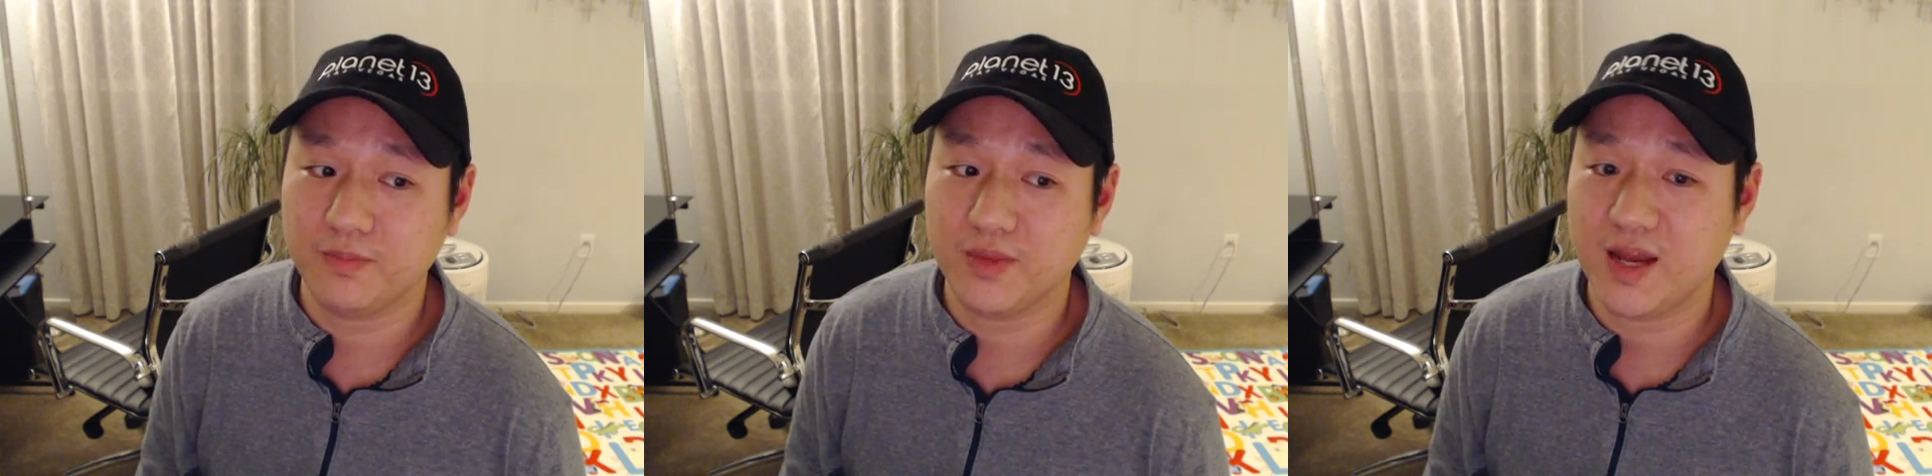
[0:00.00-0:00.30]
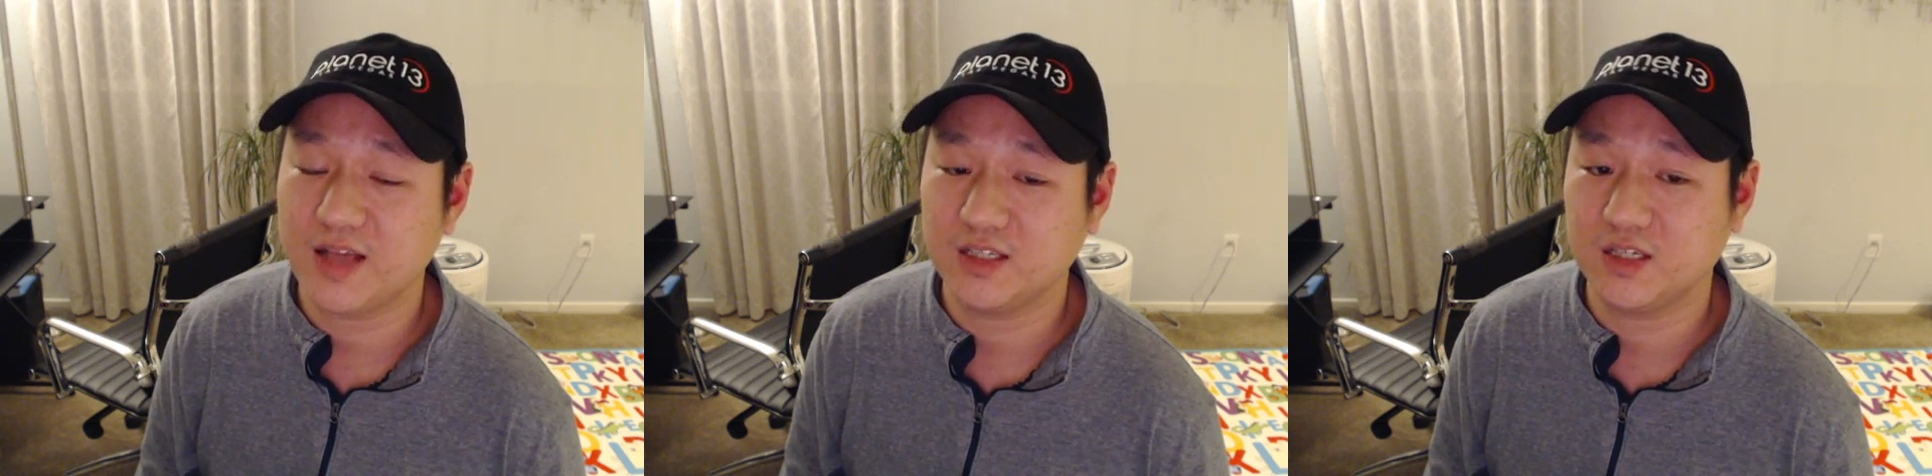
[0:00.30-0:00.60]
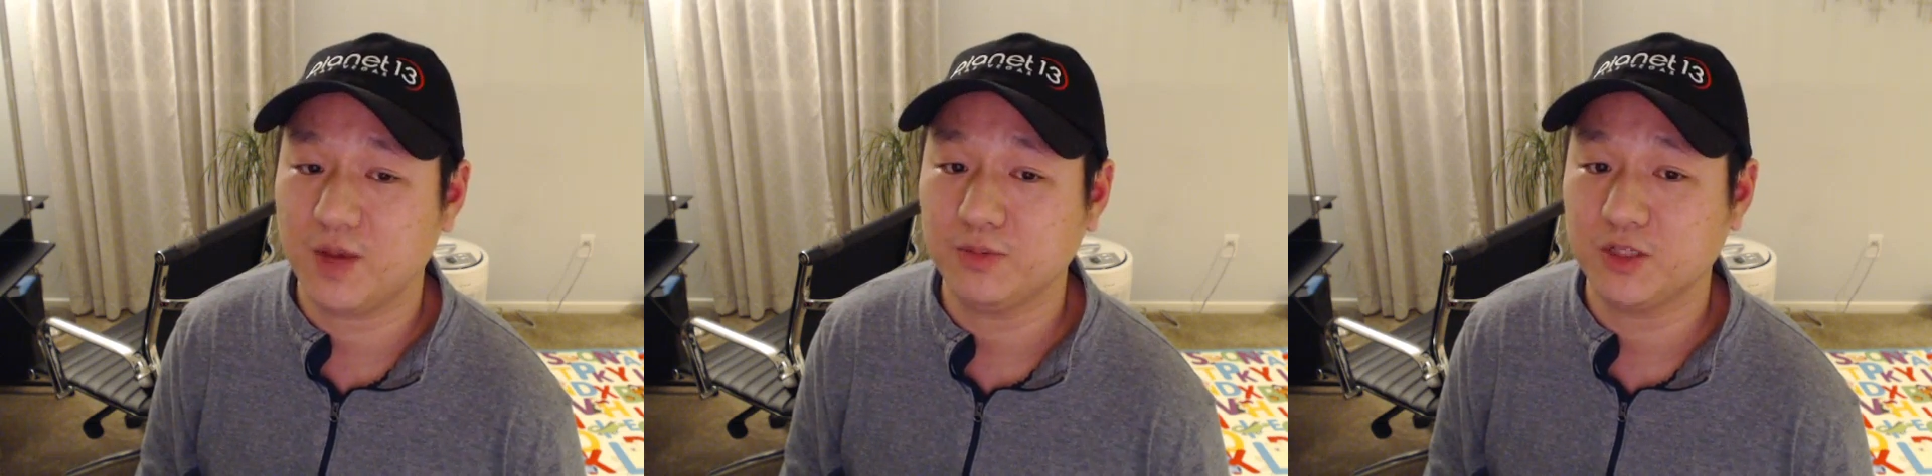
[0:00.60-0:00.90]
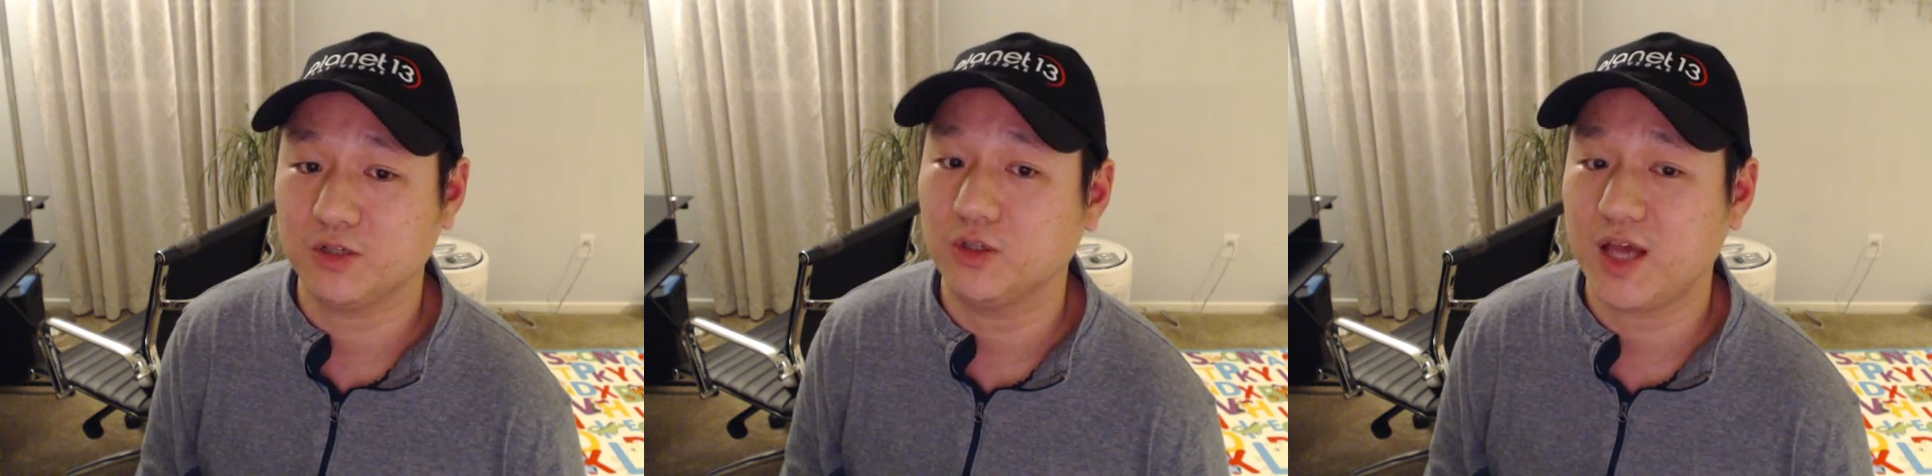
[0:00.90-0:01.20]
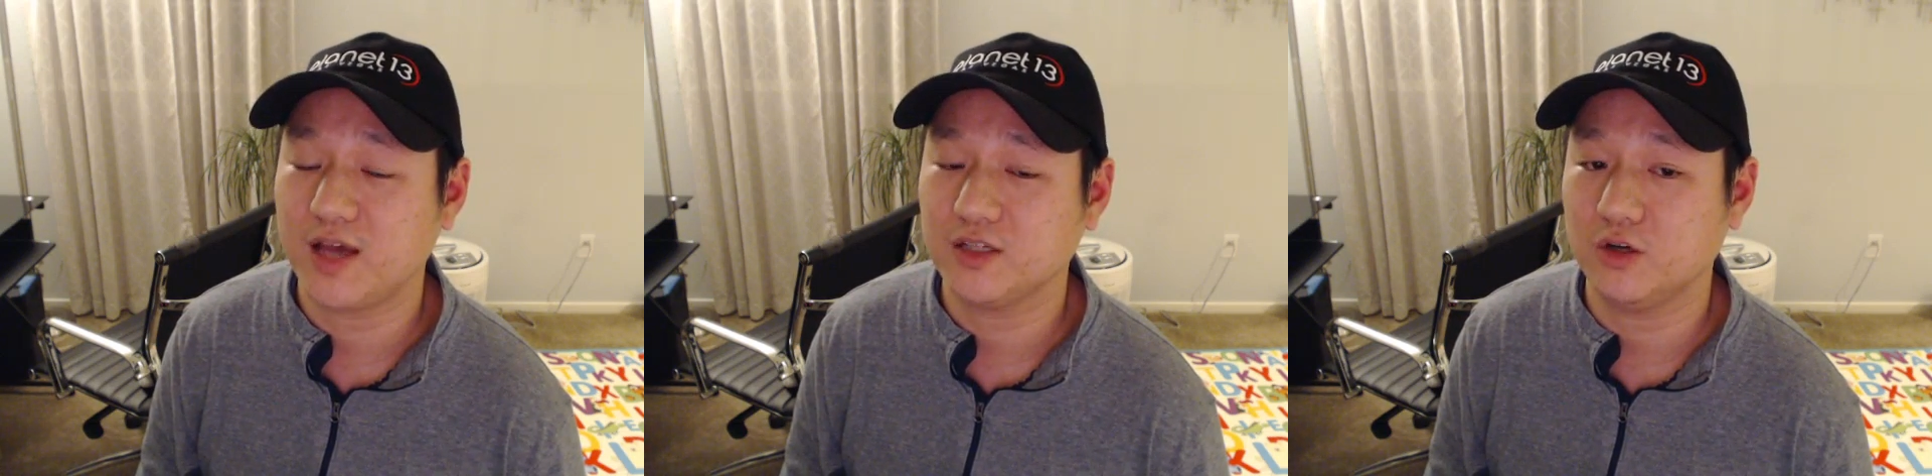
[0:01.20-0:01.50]
it has some obstacles
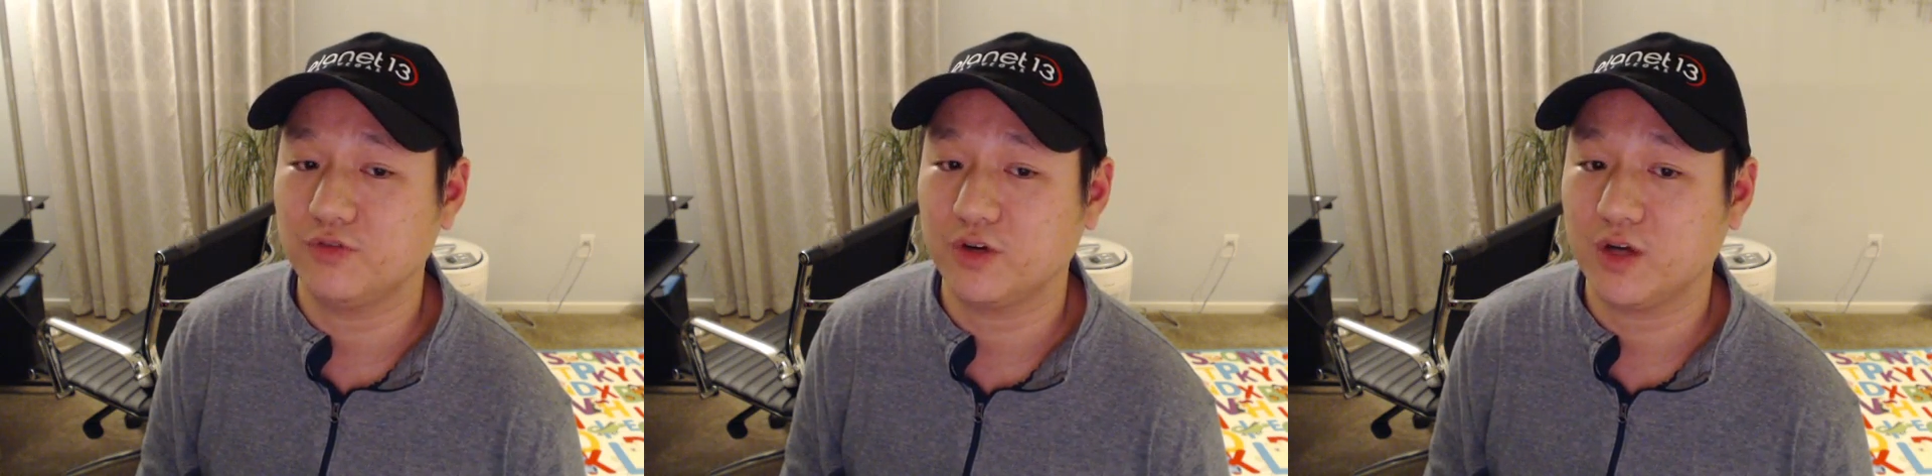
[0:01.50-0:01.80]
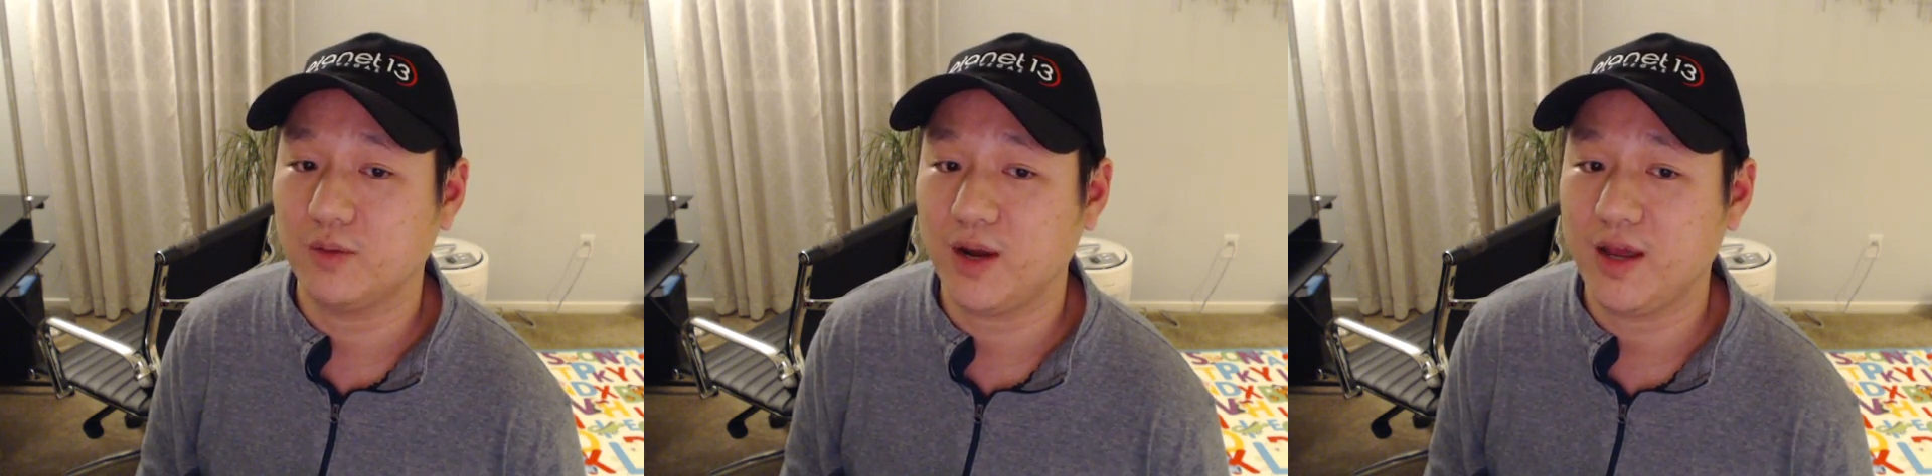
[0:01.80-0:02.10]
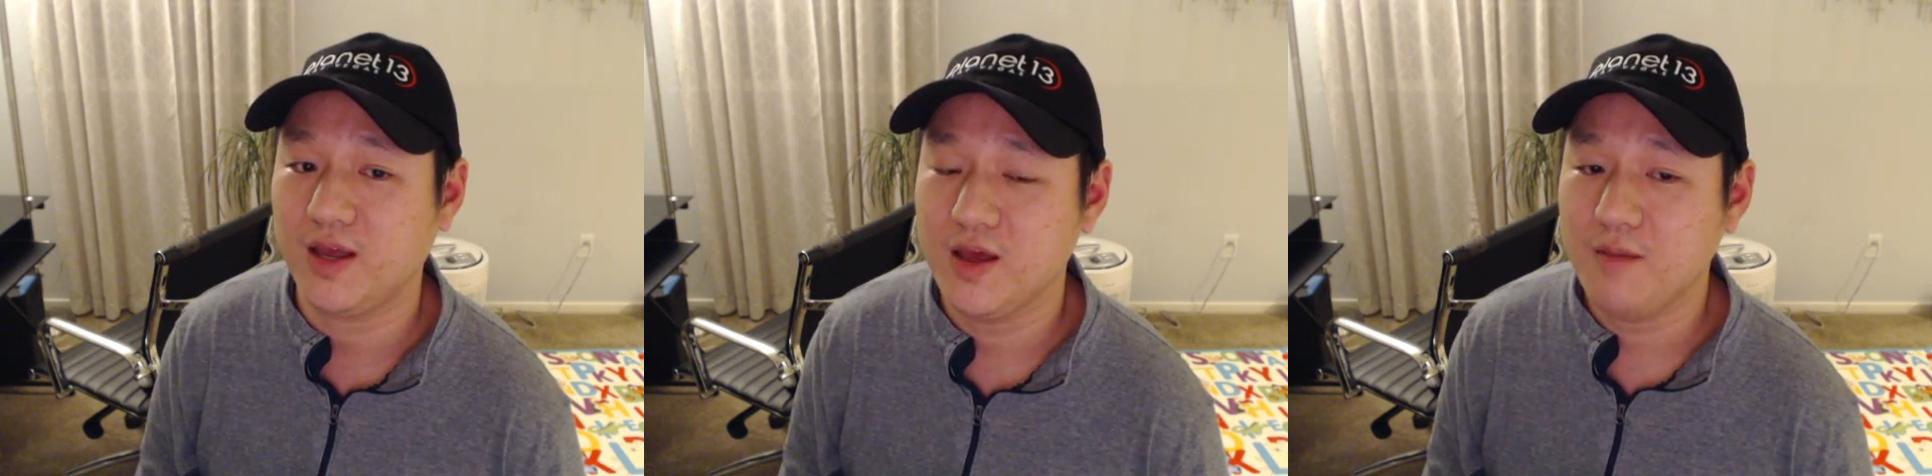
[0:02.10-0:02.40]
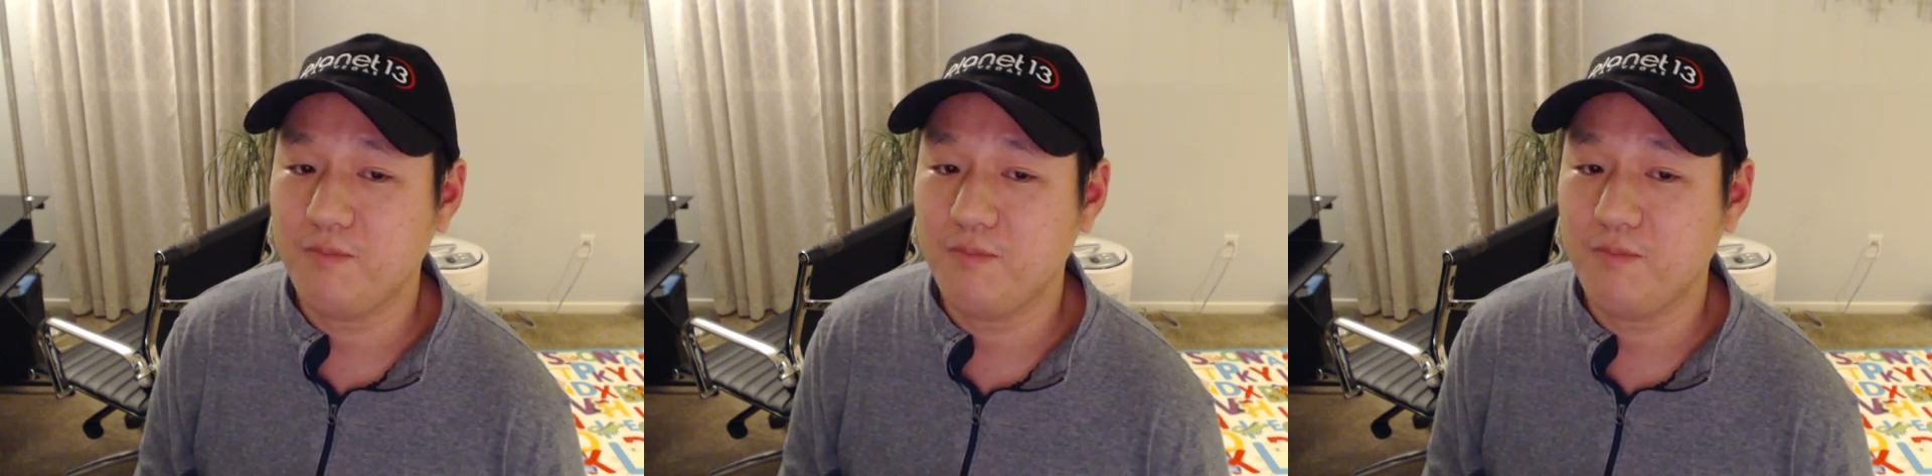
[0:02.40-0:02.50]
it has to overcome, right?